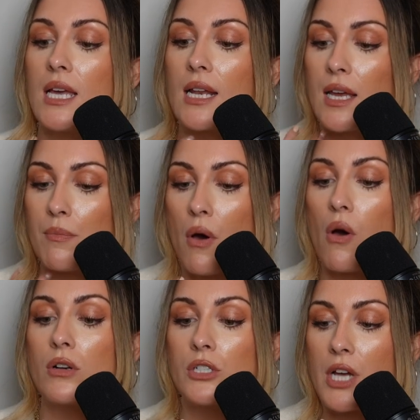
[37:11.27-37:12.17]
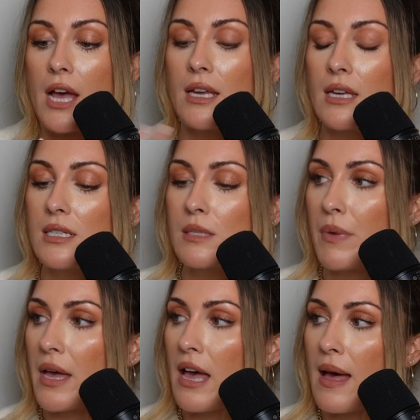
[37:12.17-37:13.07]
and I apologise,
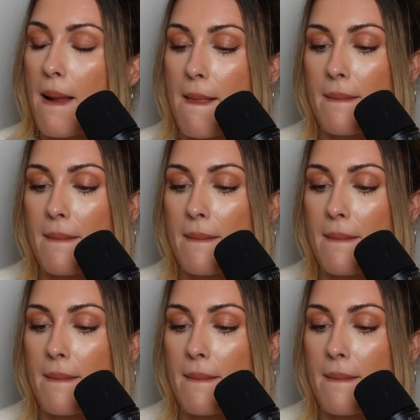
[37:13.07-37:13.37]
but